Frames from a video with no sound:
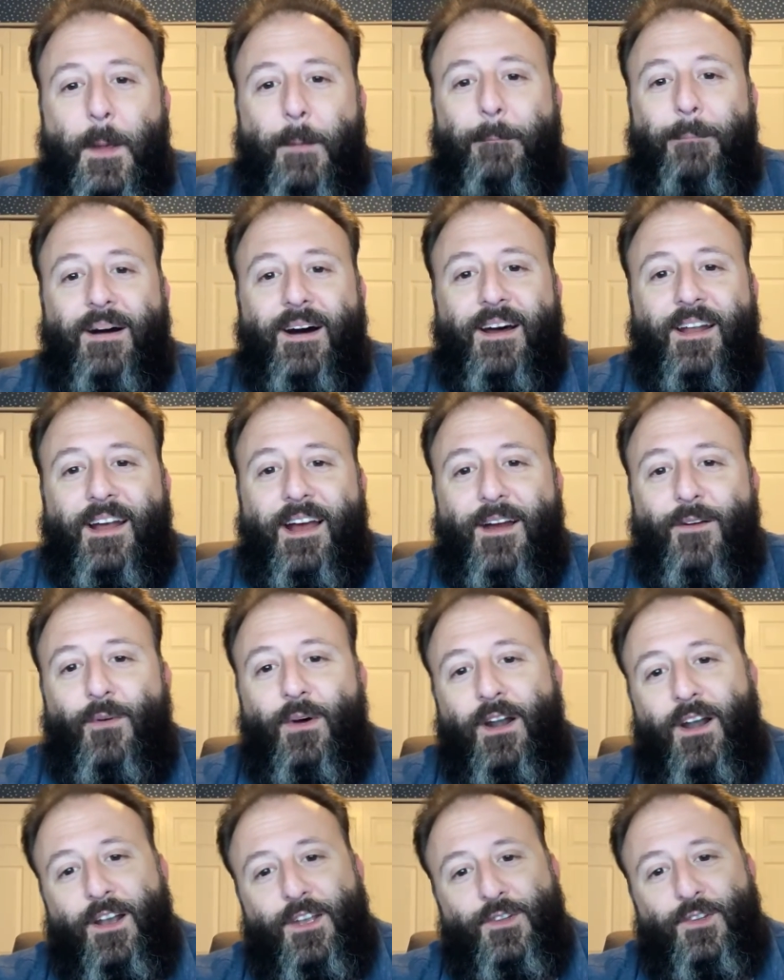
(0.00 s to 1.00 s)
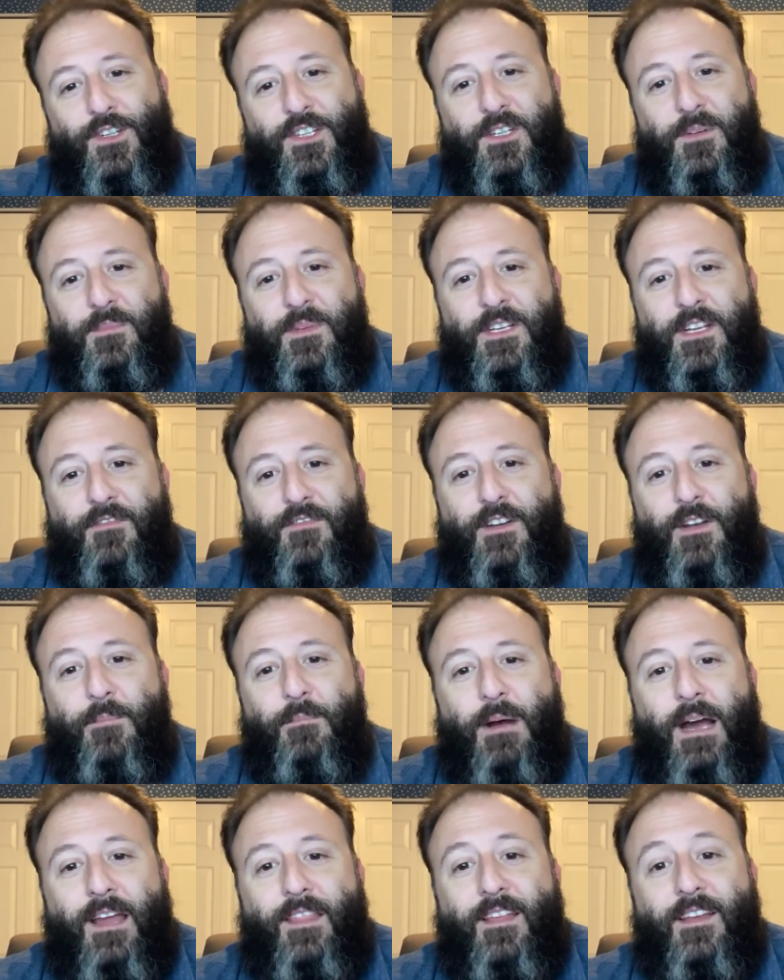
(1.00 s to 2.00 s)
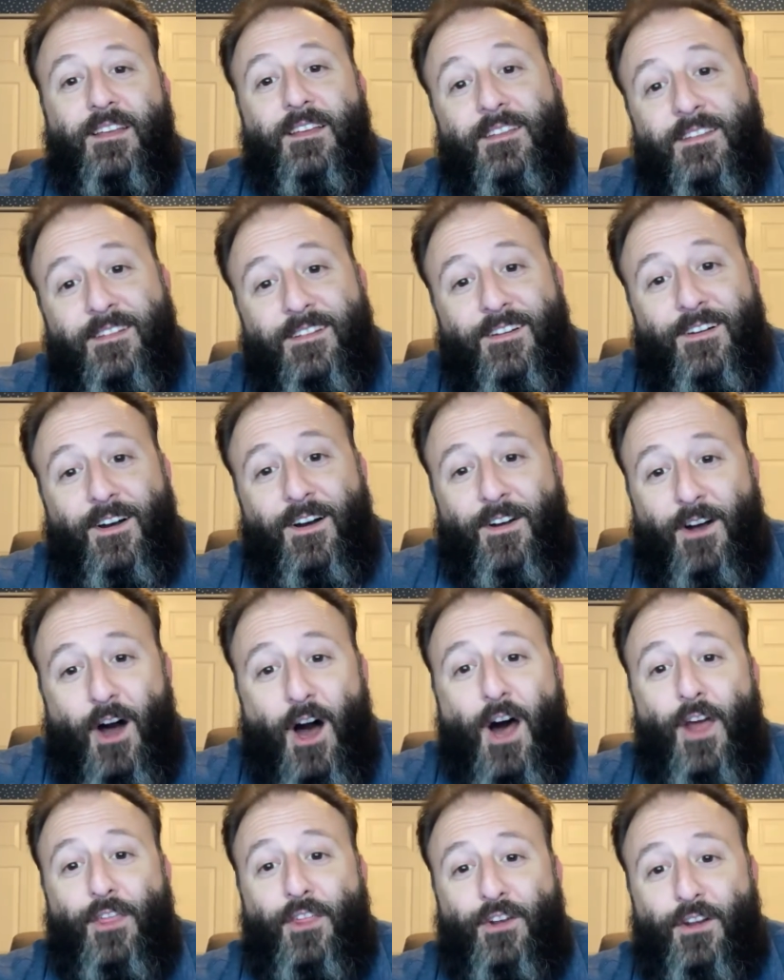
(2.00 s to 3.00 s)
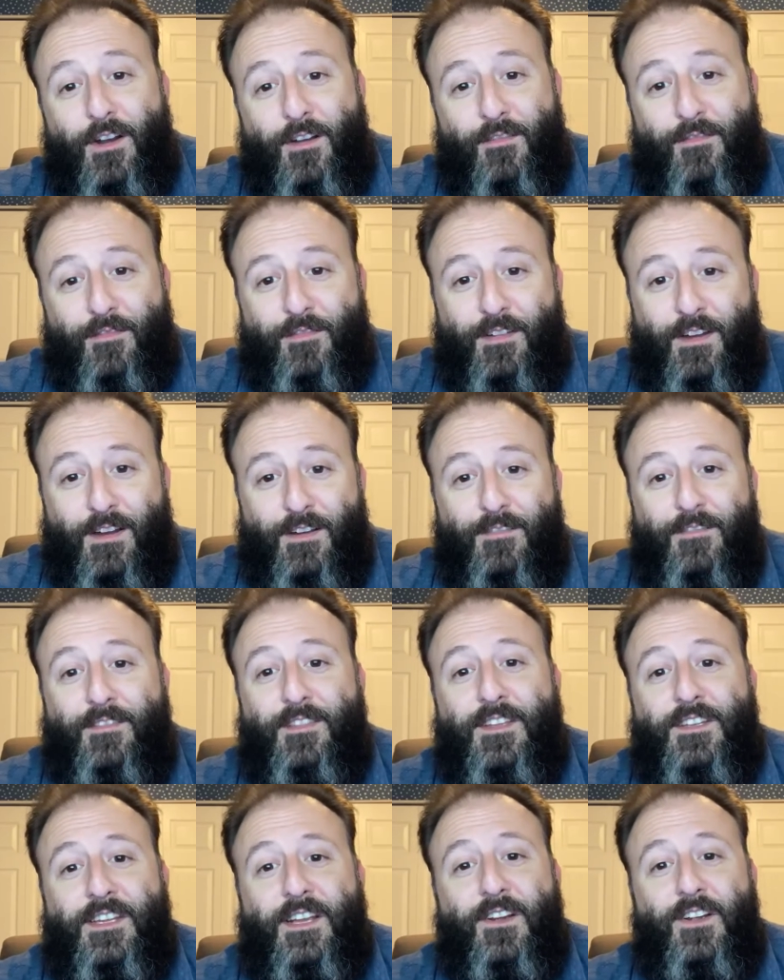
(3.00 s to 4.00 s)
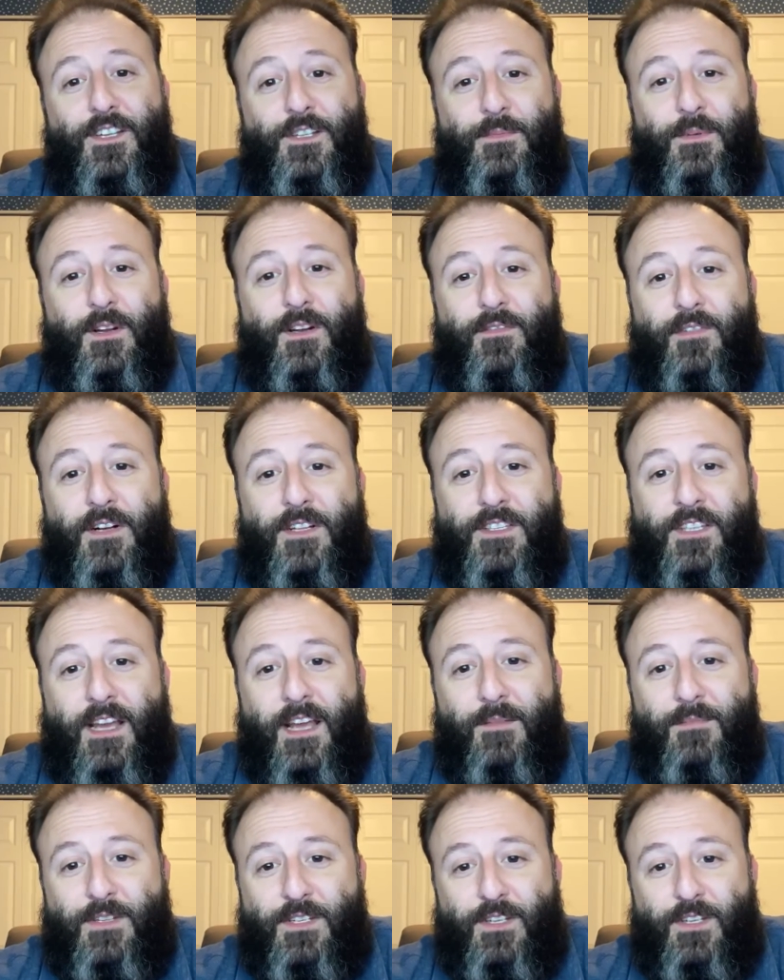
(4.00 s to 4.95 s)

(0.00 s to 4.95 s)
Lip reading: but I wanted to do something different by the author of the scariest book of all time.